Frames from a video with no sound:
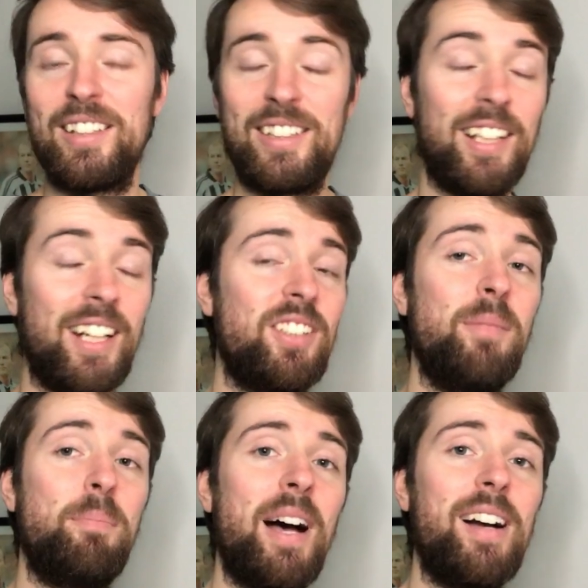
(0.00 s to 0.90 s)
I did actually
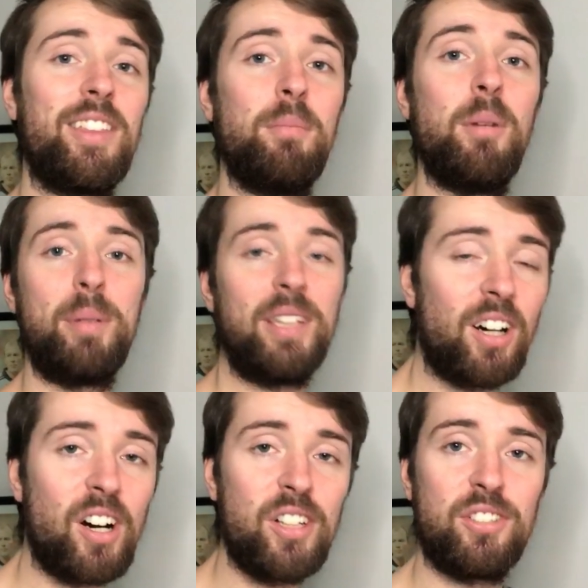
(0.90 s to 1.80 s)
back them to beat
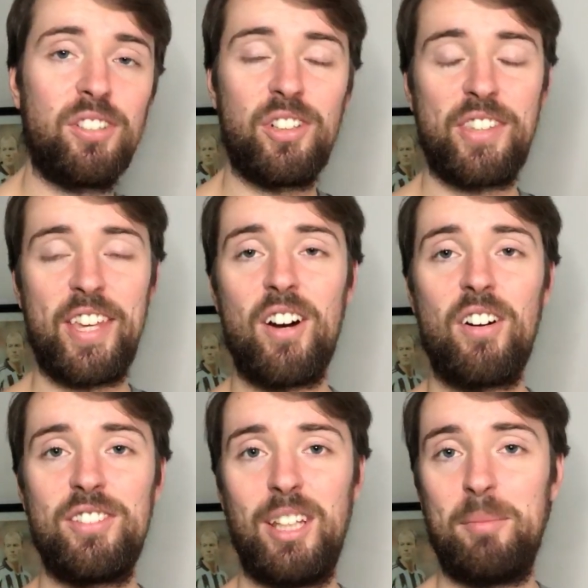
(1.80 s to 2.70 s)
Arsenal because they are a
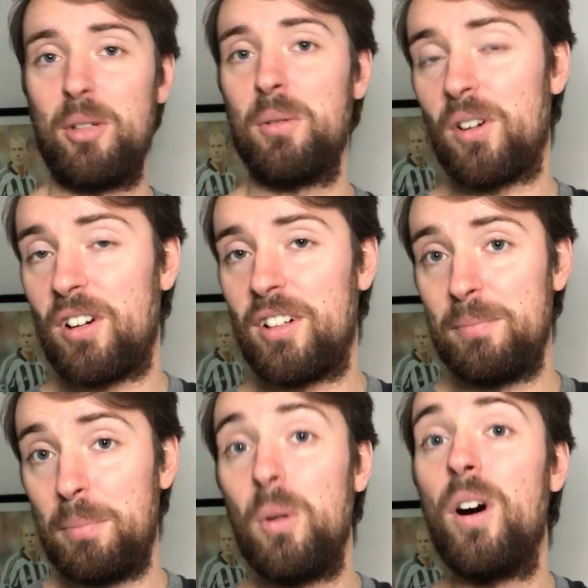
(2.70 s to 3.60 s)
team who are on
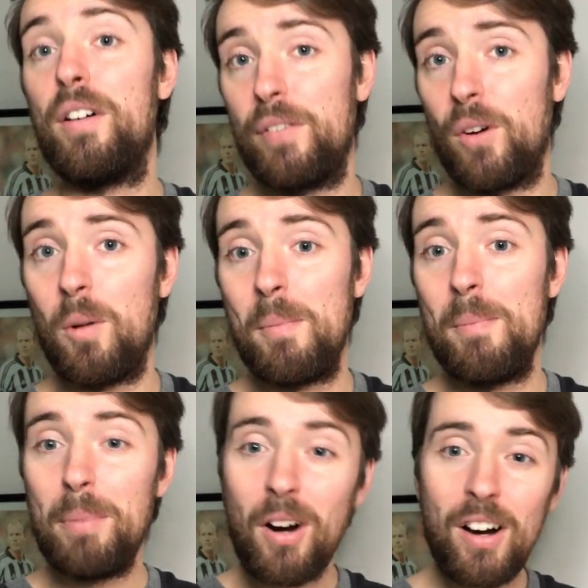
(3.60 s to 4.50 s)
poor form.
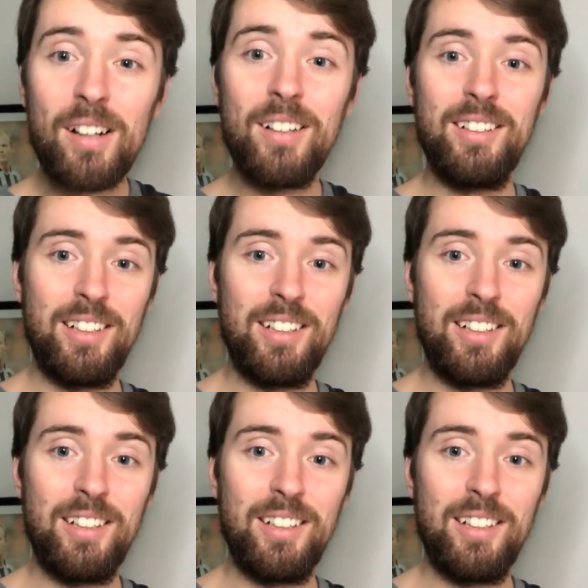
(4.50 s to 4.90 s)
But,